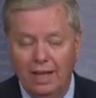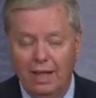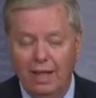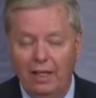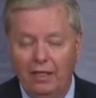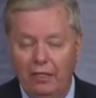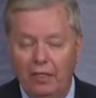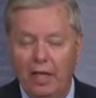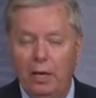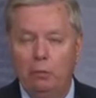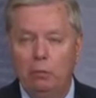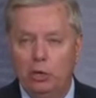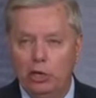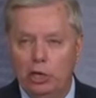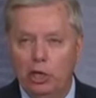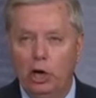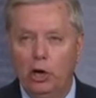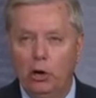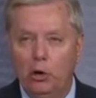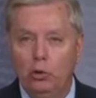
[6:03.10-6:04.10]
they would
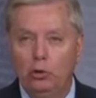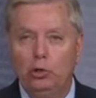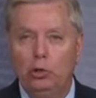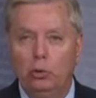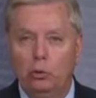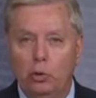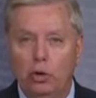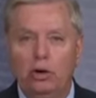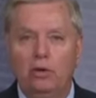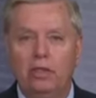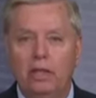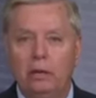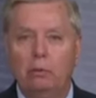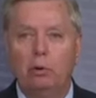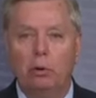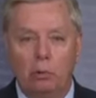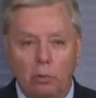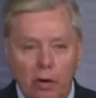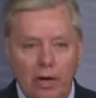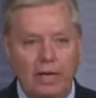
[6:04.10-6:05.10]
go to where they
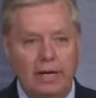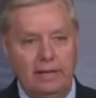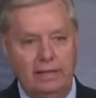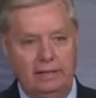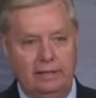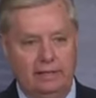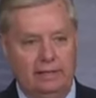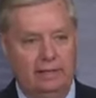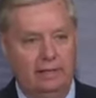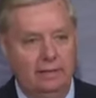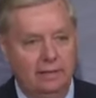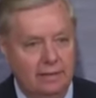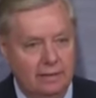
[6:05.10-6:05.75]
were raised.